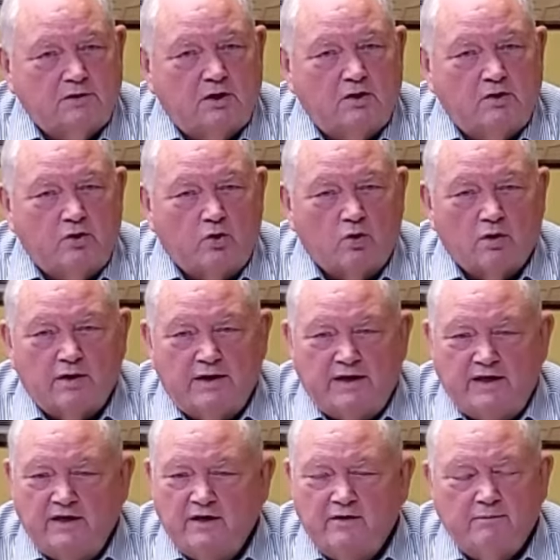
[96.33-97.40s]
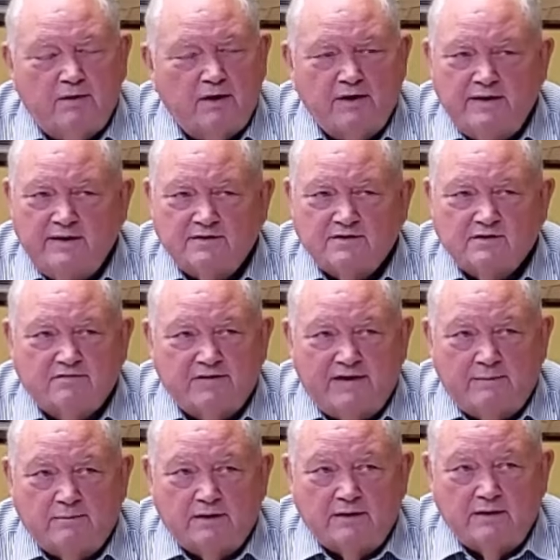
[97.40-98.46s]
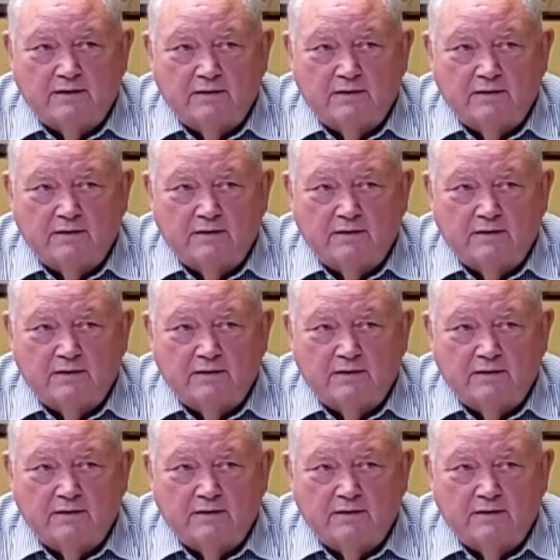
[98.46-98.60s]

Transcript: nor anybody else in the family,